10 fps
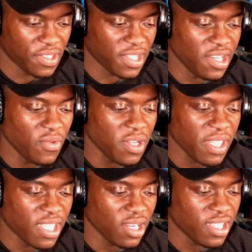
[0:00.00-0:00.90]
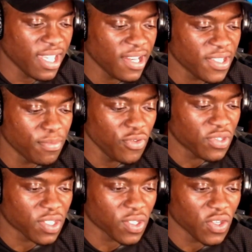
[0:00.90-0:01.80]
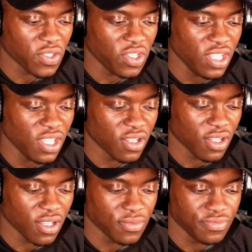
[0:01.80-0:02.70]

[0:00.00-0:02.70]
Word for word: so they don't want to make any careless moves just because of Chika.